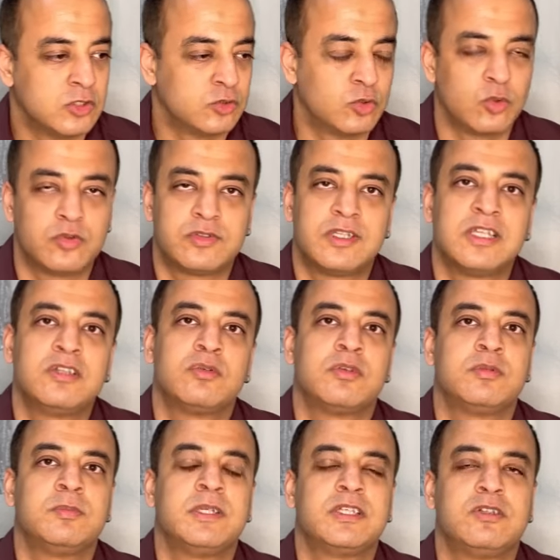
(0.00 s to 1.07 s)
those things
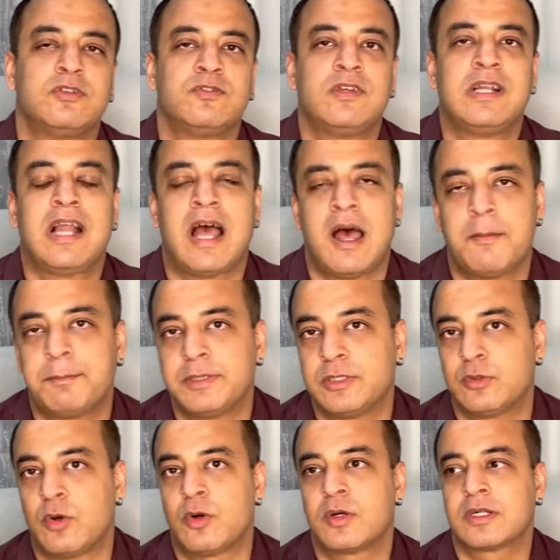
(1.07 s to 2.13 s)
which make you feel happy
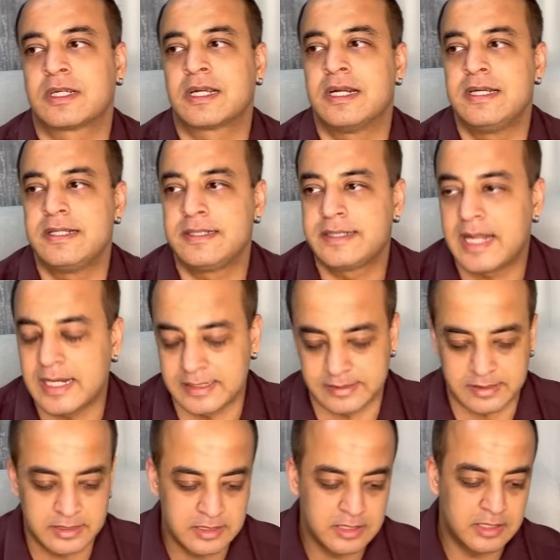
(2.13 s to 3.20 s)
or content.
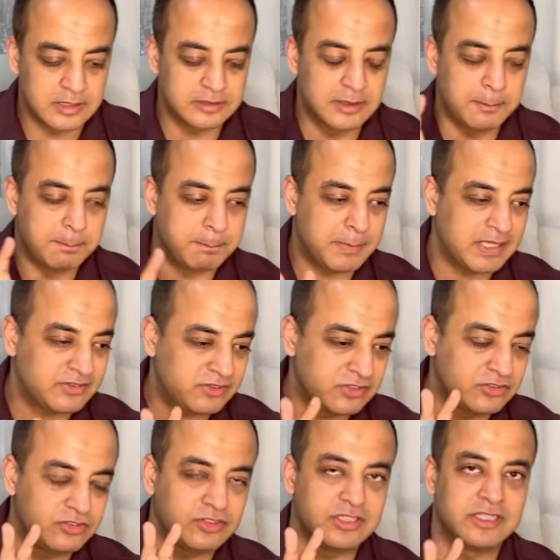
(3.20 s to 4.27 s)
The
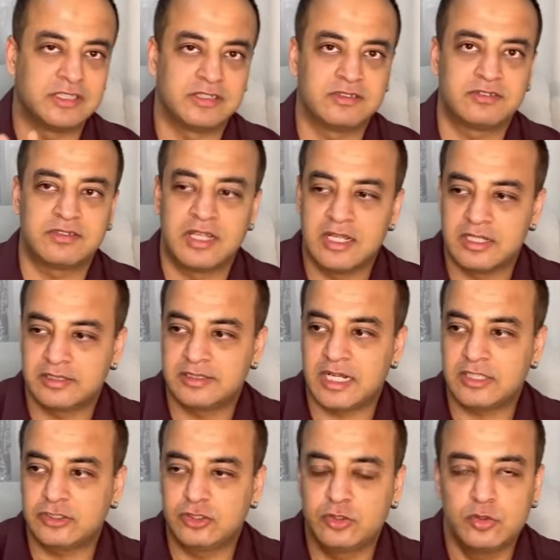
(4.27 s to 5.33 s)
message is
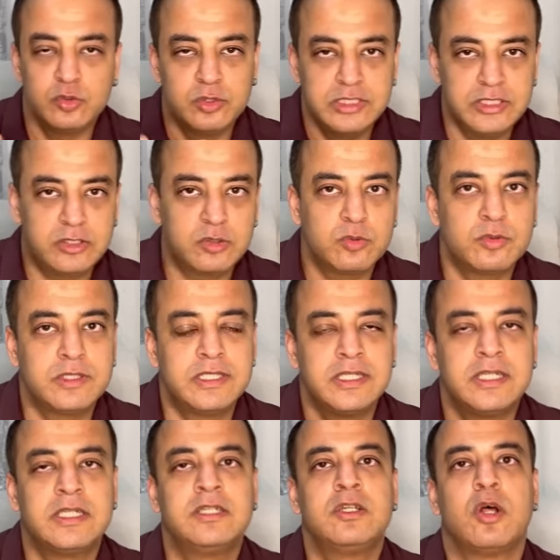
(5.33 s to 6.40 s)
that you need to
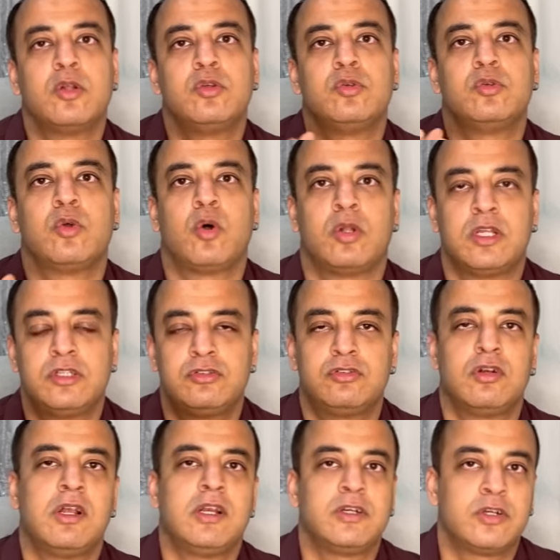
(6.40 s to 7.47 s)
gain knowledge
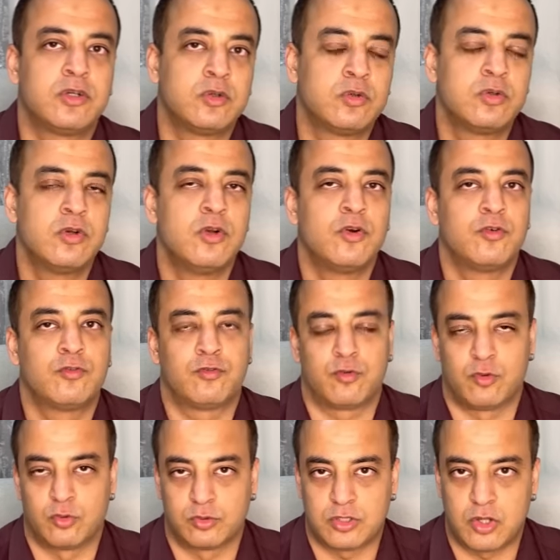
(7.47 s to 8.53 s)
related to
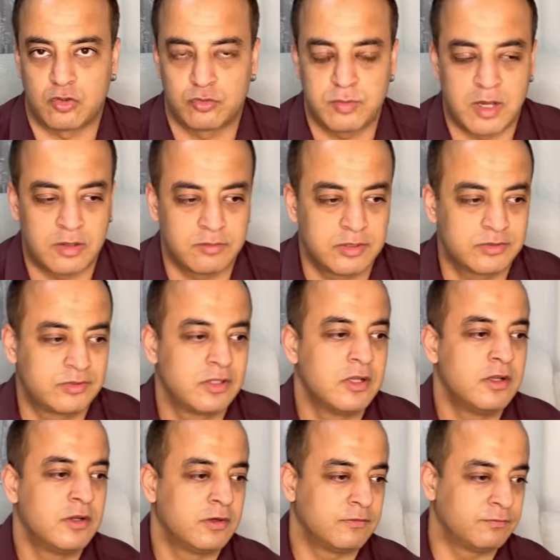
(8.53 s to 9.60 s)
4th house Bhavas,
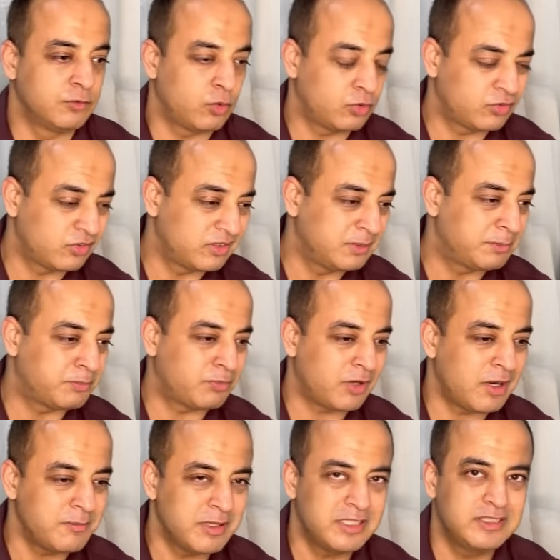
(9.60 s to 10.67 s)
we also see
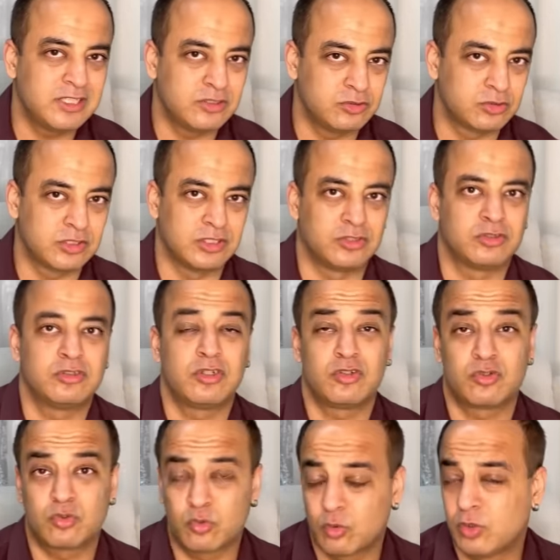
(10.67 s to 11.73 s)
primary education or
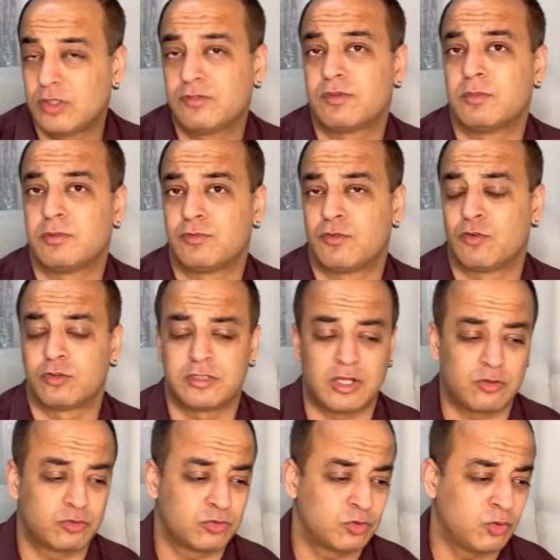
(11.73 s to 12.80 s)
schooling from the fourth
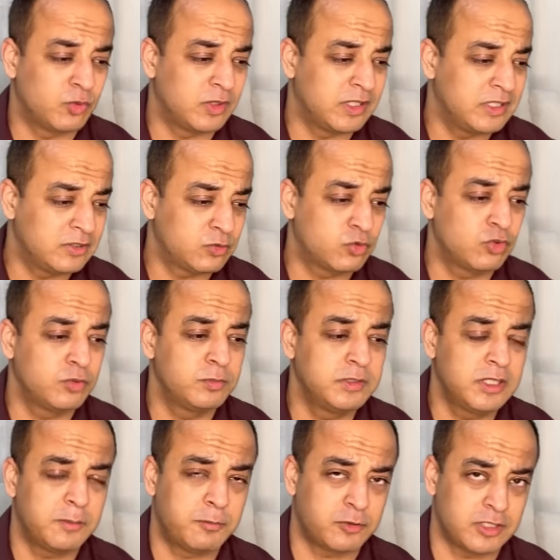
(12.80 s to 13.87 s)
house. So it could be
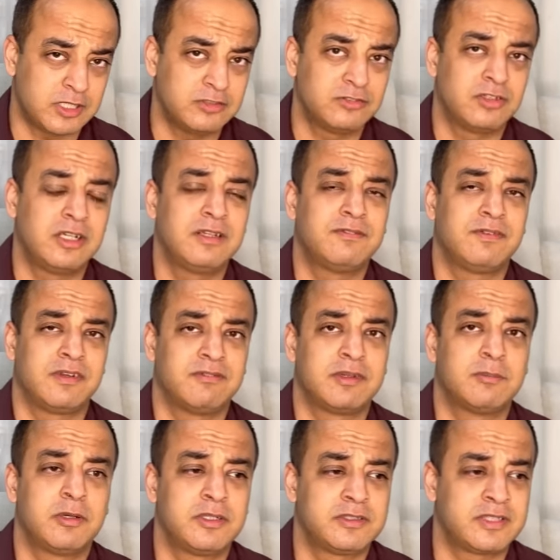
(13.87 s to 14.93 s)
a potentially
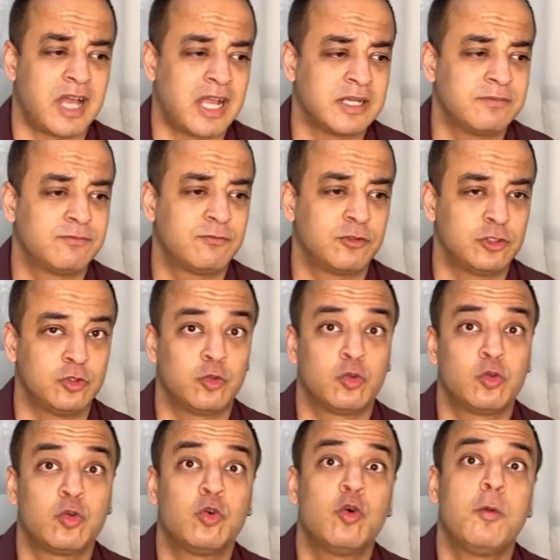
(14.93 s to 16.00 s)
favorable time for you
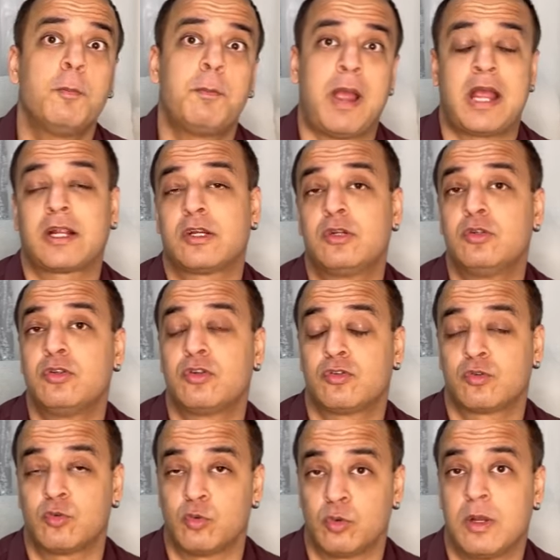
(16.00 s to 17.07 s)
to go back to your
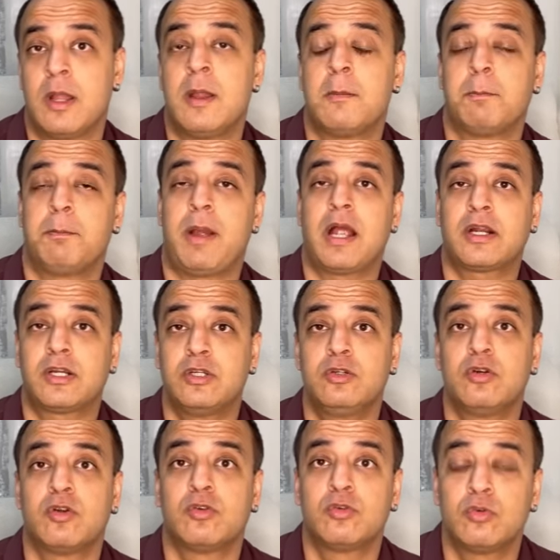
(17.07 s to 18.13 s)
school, back to
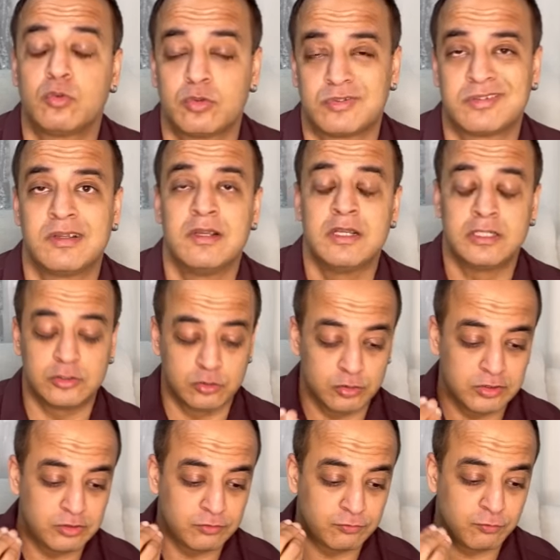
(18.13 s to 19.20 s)
your roots. You
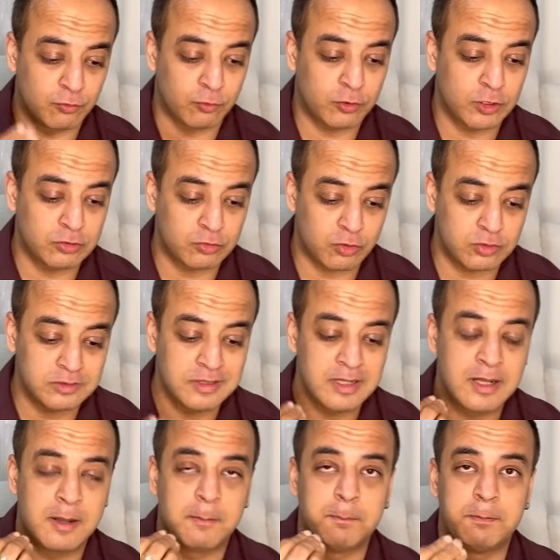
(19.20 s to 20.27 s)
need to focus on
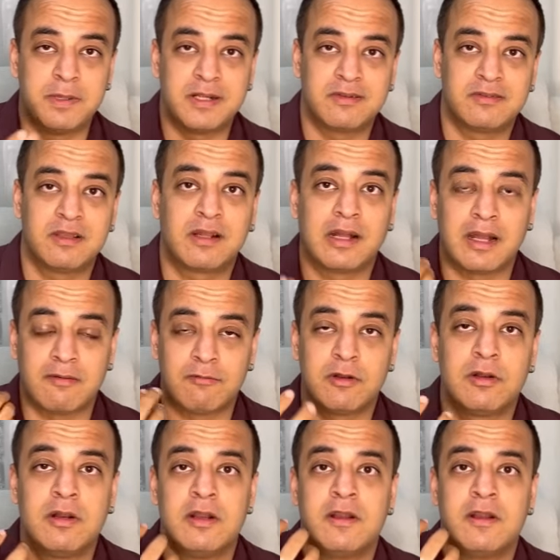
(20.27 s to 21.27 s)
basic level